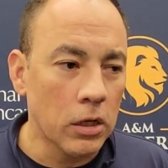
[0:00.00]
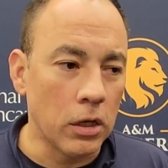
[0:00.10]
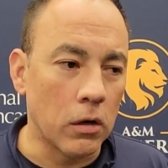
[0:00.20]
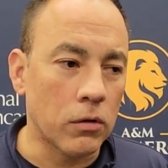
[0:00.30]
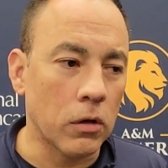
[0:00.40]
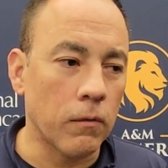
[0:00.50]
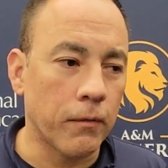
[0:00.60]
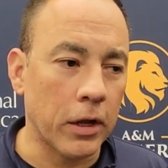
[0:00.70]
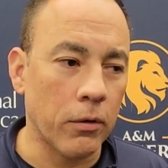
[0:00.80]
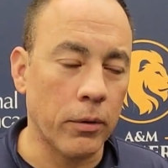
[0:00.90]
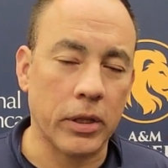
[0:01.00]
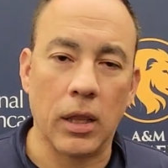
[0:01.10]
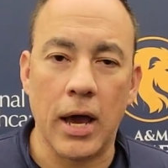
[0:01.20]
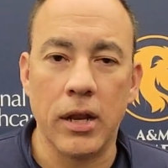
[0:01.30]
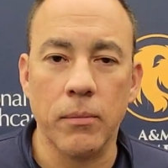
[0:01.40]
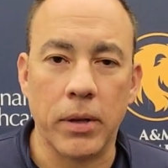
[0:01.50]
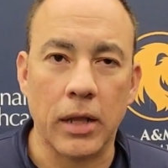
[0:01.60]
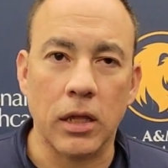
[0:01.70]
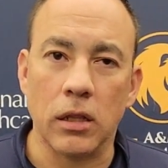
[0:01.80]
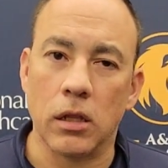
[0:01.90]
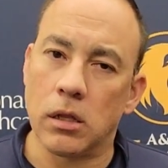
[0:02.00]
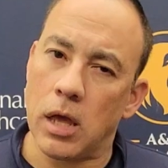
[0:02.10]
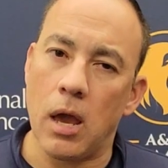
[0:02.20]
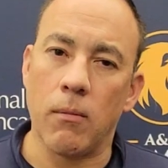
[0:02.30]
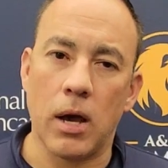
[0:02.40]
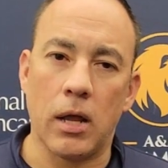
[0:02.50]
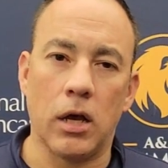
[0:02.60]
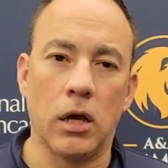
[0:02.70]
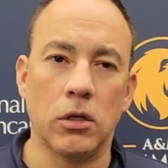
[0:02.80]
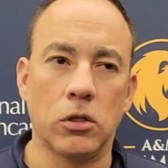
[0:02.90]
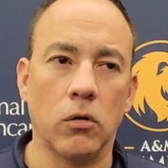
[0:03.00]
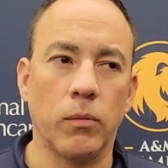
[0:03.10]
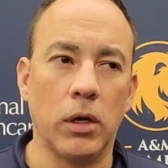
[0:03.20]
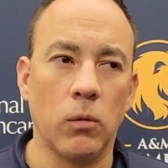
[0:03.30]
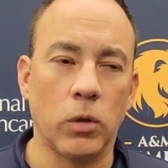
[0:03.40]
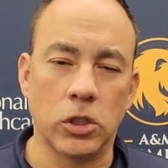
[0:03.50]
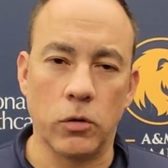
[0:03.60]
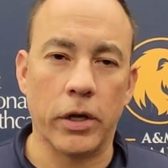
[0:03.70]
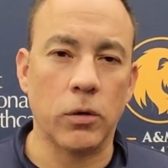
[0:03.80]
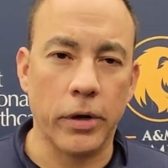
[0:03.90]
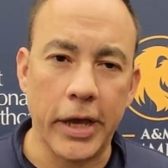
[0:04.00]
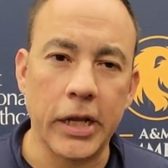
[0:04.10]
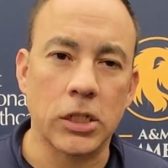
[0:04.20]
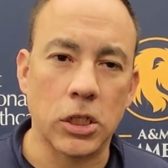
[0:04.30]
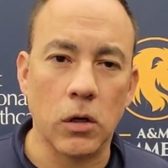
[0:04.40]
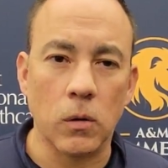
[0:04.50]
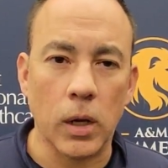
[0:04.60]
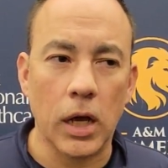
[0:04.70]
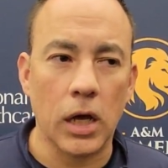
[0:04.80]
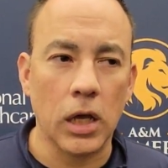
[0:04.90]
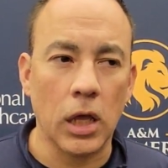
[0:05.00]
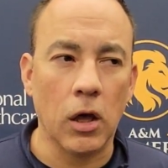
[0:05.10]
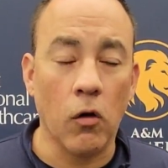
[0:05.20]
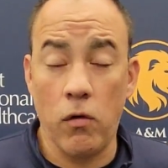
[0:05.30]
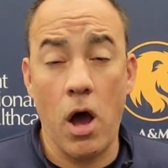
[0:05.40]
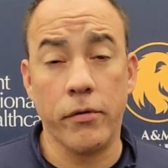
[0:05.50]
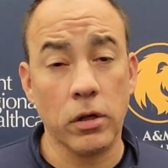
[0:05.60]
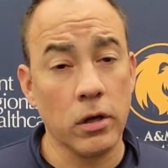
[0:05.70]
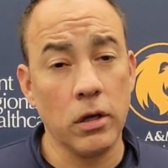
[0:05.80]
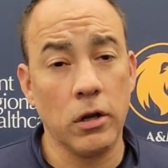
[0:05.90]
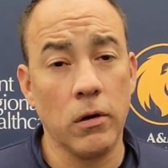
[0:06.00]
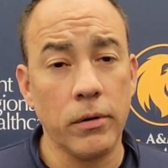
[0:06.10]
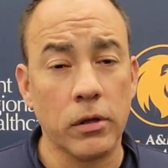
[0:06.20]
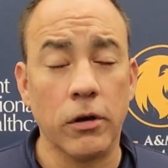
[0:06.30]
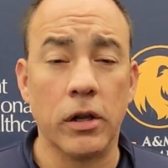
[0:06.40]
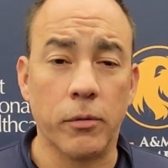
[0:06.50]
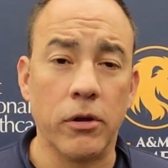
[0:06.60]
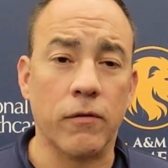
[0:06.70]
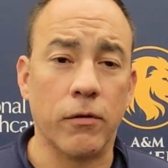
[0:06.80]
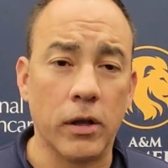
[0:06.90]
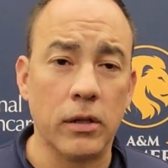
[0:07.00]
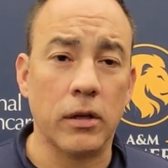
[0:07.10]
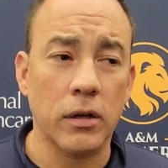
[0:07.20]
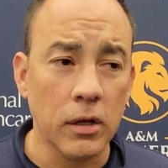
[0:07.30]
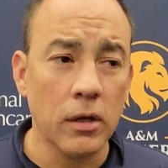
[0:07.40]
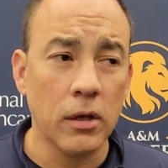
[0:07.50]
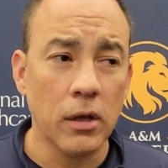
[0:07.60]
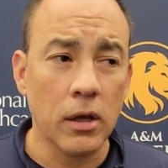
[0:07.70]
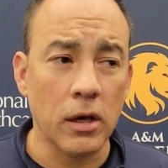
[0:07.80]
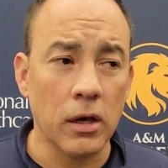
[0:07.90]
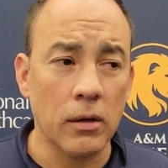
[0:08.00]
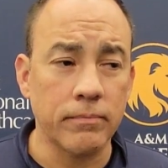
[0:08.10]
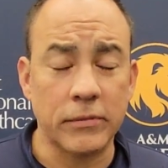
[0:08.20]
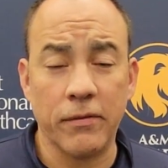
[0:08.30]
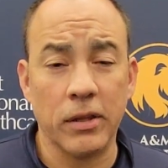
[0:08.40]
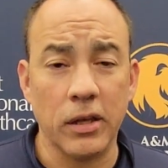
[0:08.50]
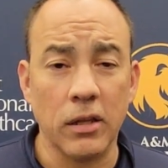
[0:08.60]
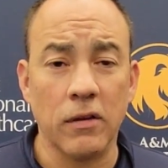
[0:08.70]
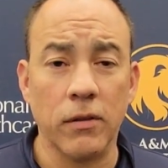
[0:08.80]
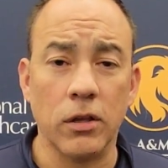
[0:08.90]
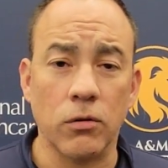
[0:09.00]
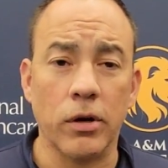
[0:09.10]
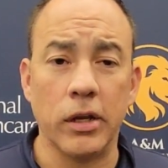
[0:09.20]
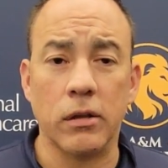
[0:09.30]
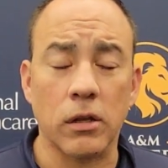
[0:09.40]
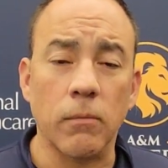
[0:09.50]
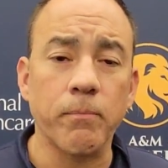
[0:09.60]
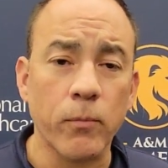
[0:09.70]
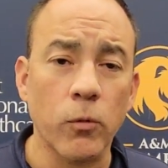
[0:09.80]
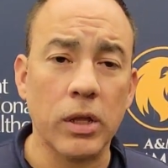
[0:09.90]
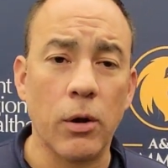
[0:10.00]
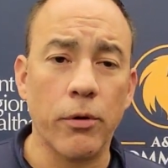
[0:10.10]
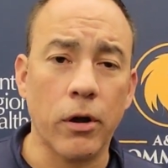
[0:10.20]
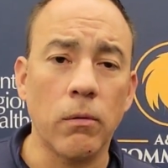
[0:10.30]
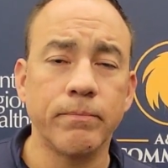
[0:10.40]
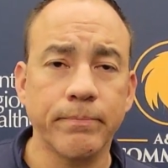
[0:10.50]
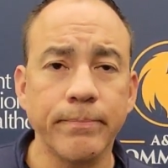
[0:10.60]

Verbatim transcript: you know, still fluttering with the lineup, but I think this game kind of showed me which direction we're headed. So uh, overall, it's a good, you know, it's a good experience for us, and um, definitely, definitely enjoyed it. So we'll see how we go.